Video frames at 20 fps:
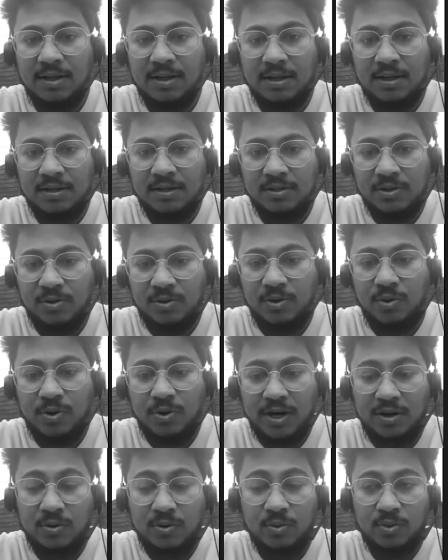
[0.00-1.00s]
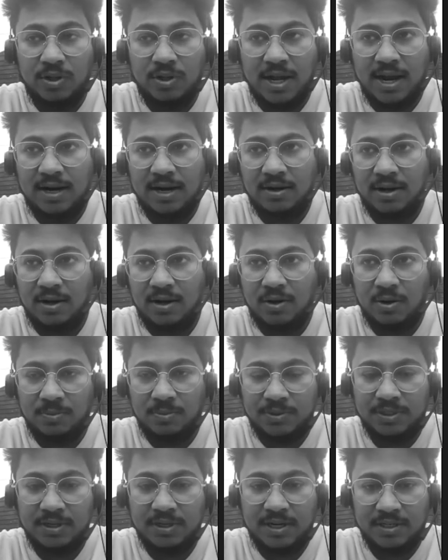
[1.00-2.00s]
So you can do that
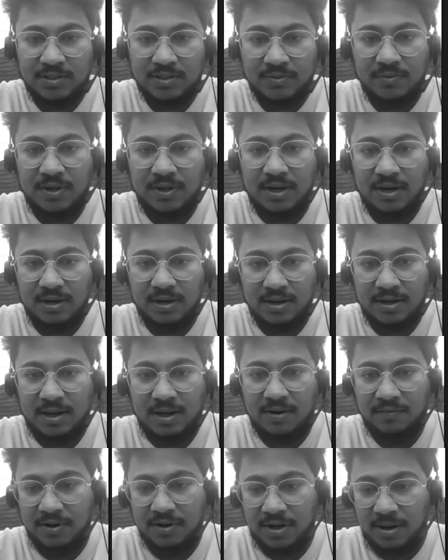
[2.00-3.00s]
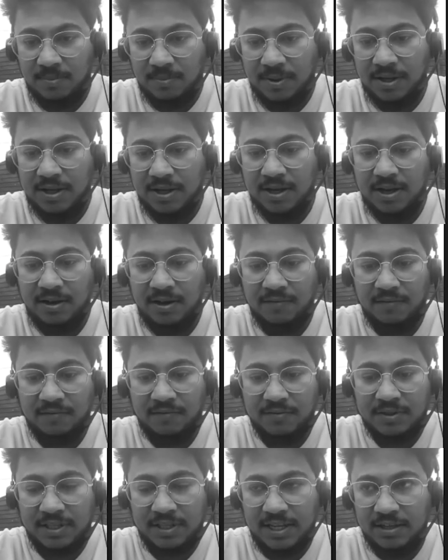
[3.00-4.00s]
option as well. After coming here, if
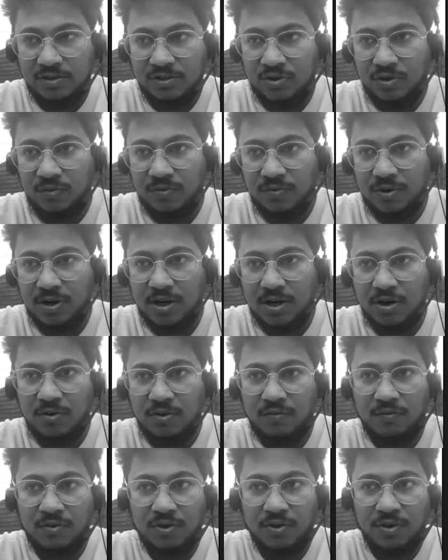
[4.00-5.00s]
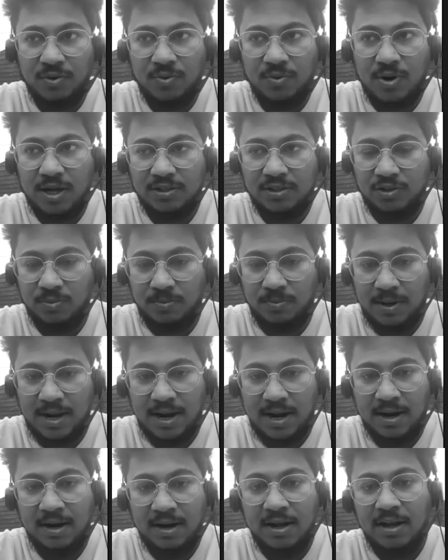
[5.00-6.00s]
things don't work out for you as you
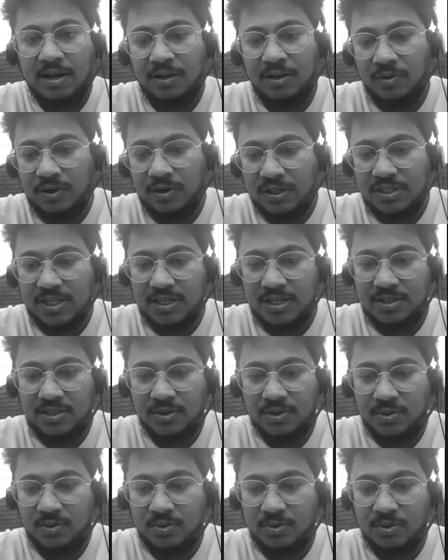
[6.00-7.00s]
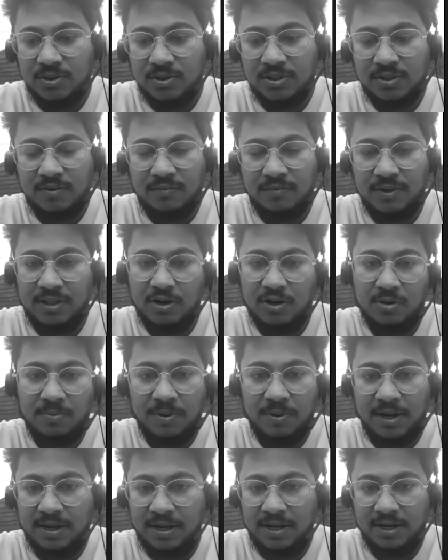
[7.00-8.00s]
plan, you can change your course without
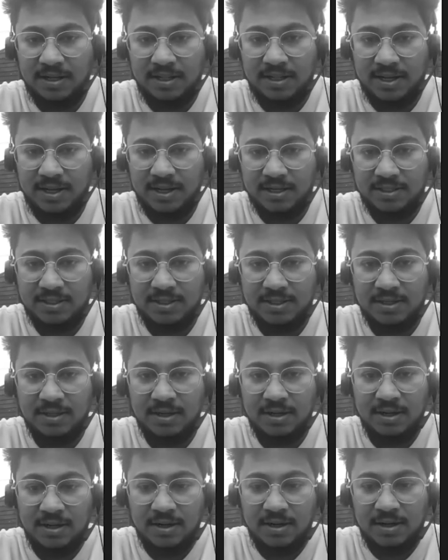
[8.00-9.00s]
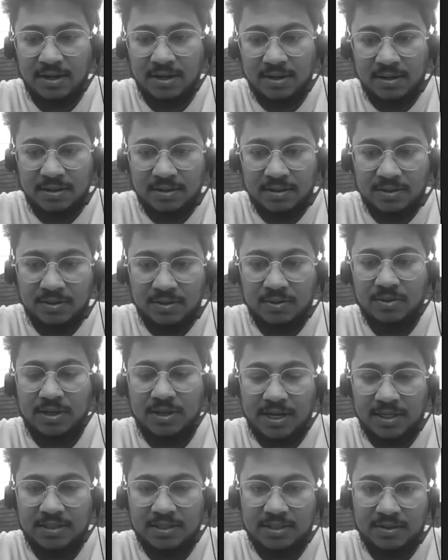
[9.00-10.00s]
paying anything extra. So
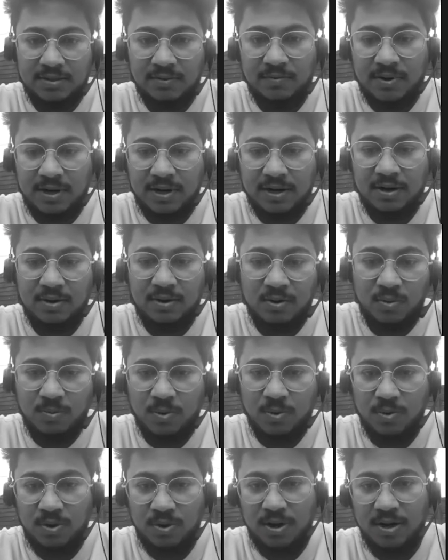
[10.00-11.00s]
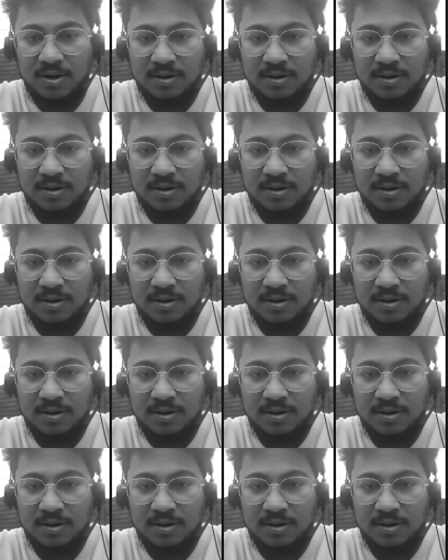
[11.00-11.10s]
that's one loophole.